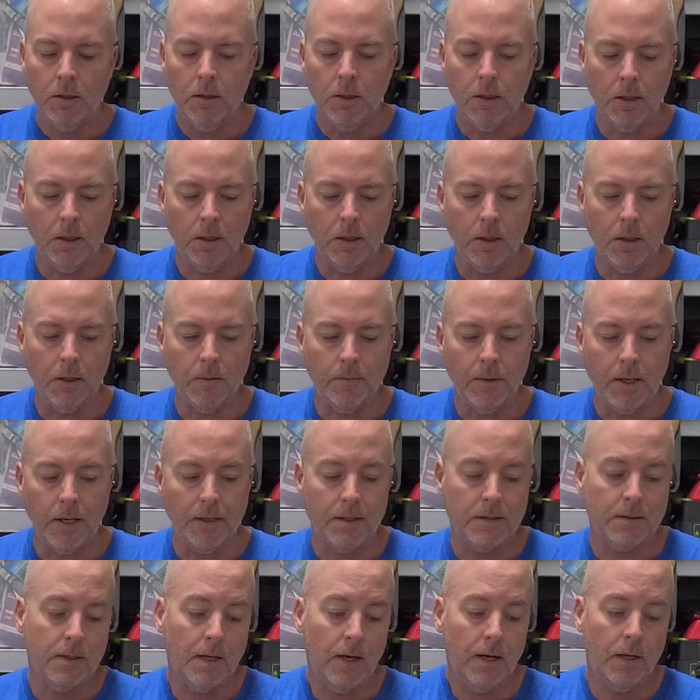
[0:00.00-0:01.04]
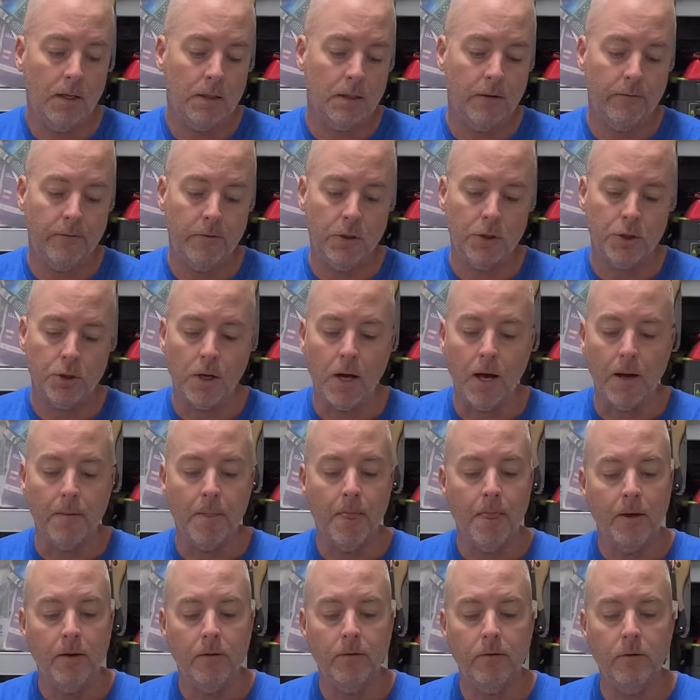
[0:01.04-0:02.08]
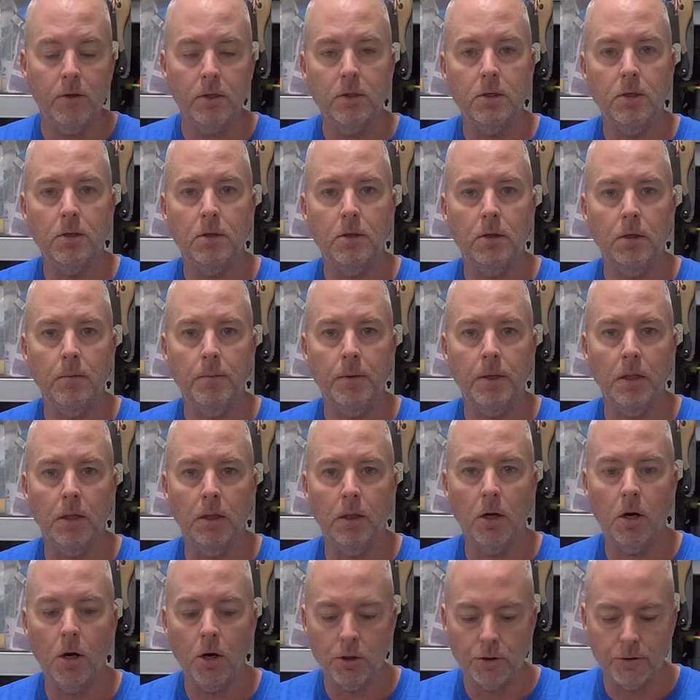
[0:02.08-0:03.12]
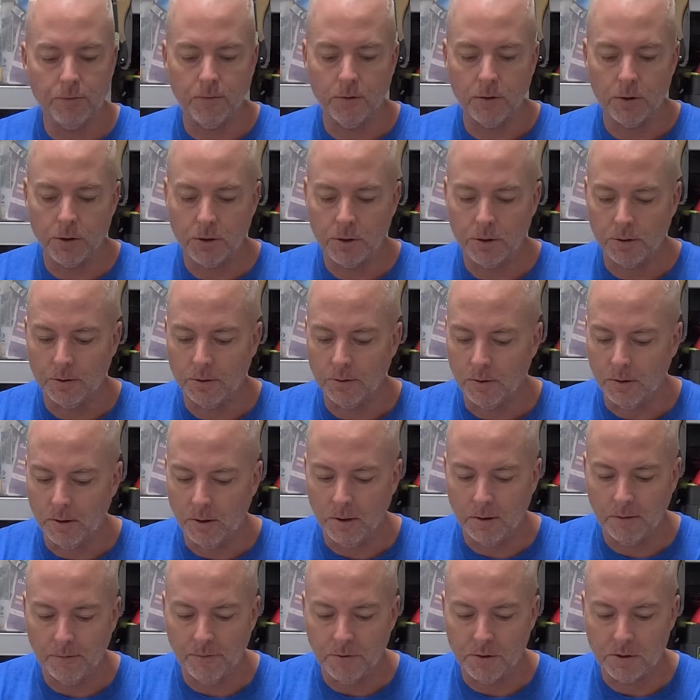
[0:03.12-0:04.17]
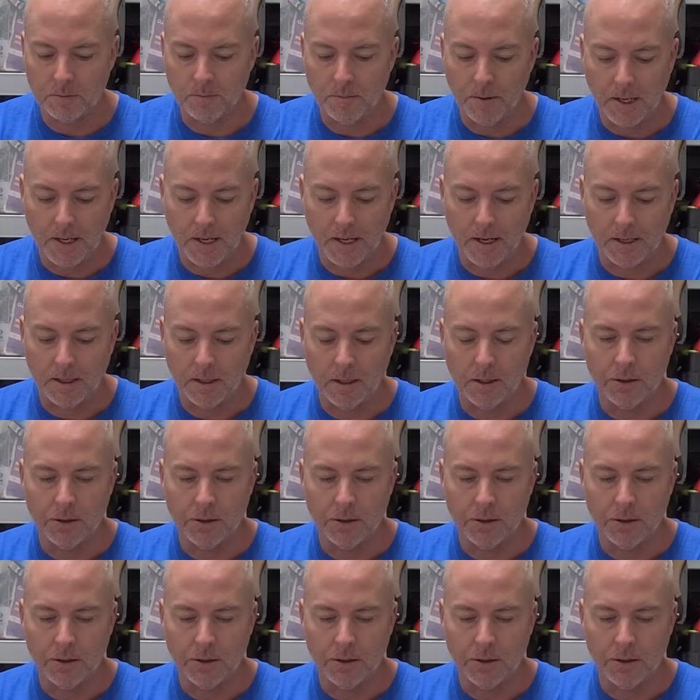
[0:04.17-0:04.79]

I decided I'd give it a try. This is going to be the large version of this bag.